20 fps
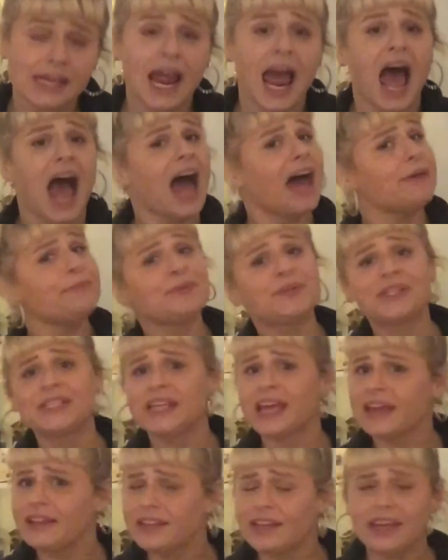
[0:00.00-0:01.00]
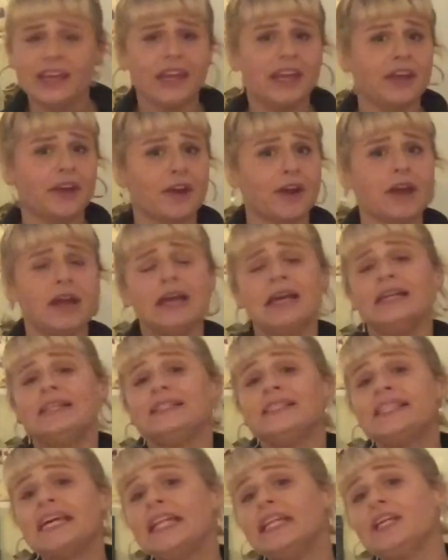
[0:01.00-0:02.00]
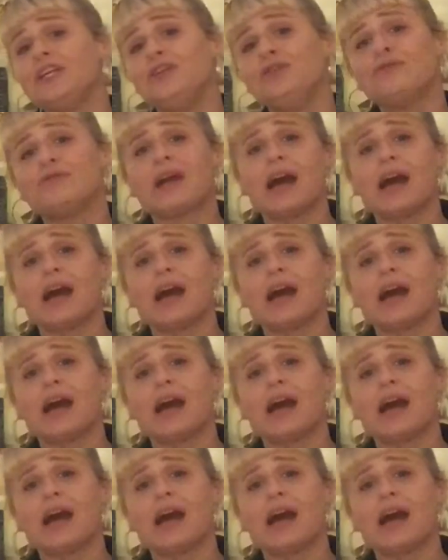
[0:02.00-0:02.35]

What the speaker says: I'm standing here telling you